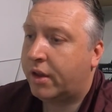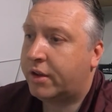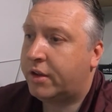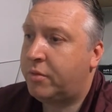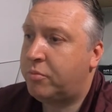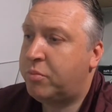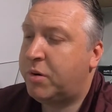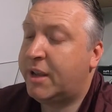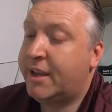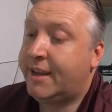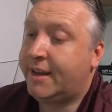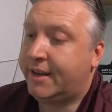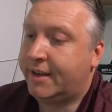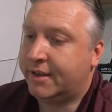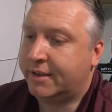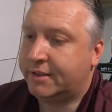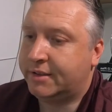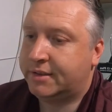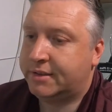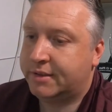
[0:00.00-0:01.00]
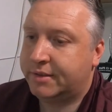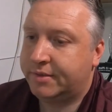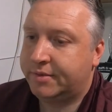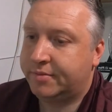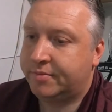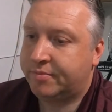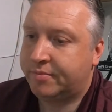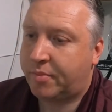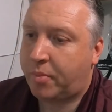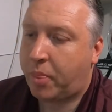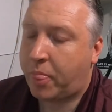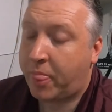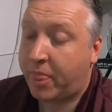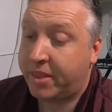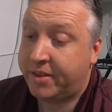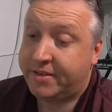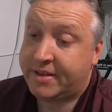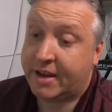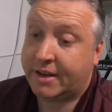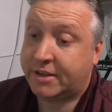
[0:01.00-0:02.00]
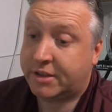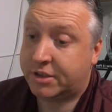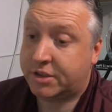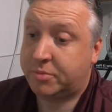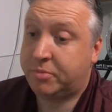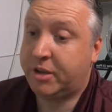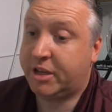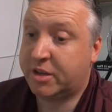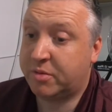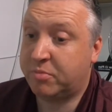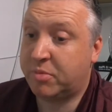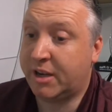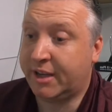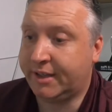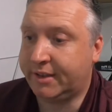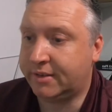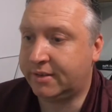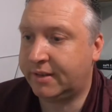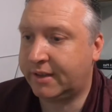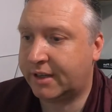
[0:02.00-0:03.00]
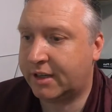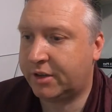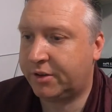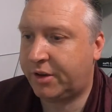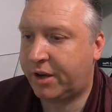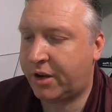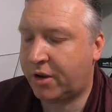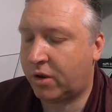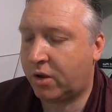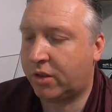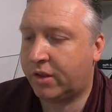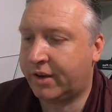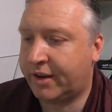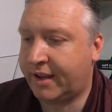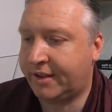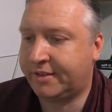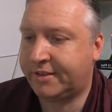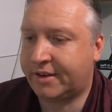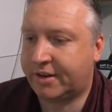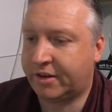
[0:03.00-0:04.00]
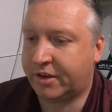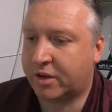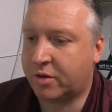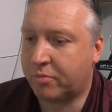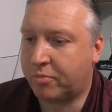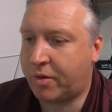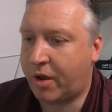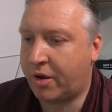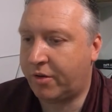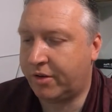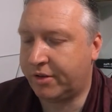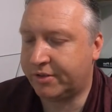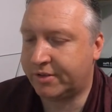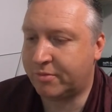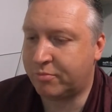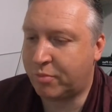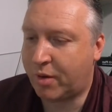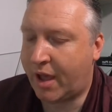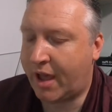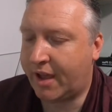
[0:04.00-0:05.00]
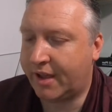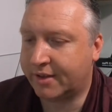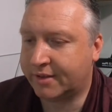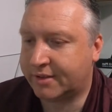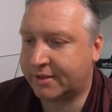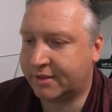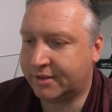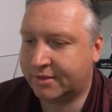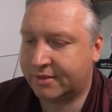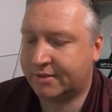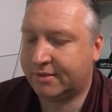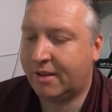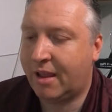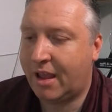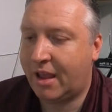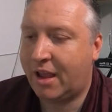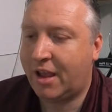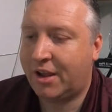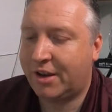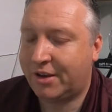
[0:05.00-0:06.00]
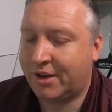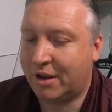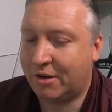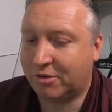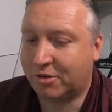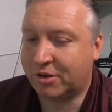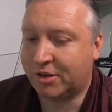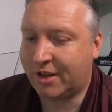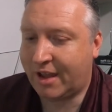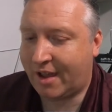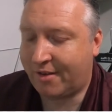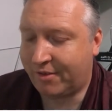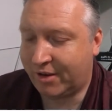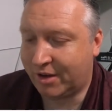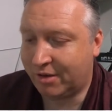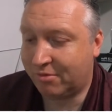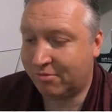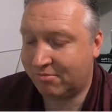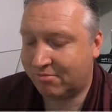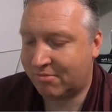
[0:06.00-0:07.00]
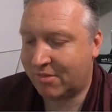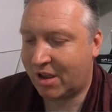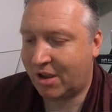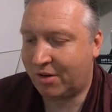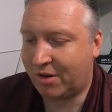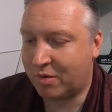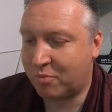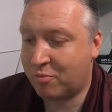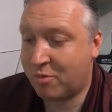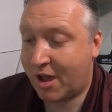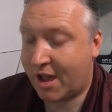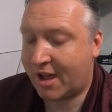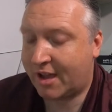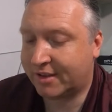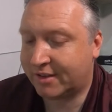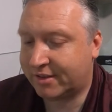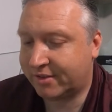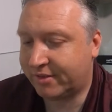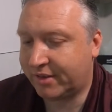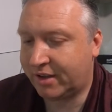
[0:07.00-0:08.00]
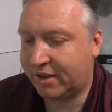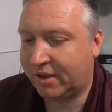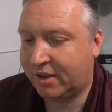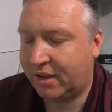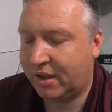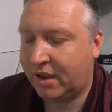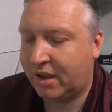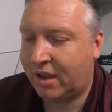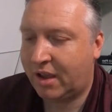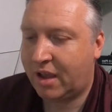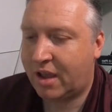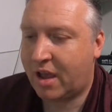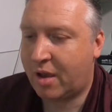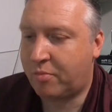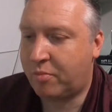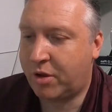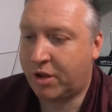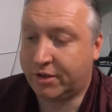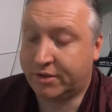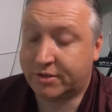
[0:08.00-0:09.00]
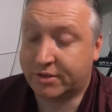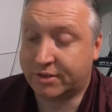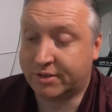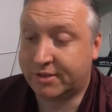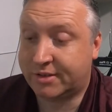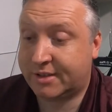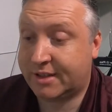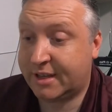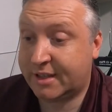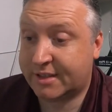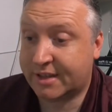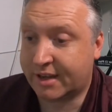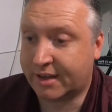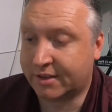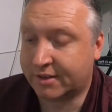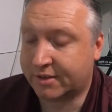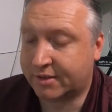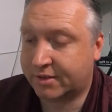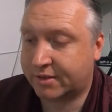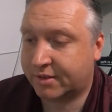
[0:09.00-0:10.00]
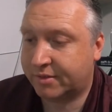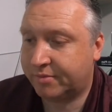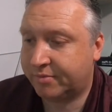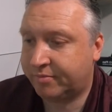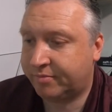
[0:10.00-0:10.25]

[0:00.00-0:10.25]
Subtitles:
Completeness, data should be complete, including all the necessary components and parts. It's no good having only part of a person's details.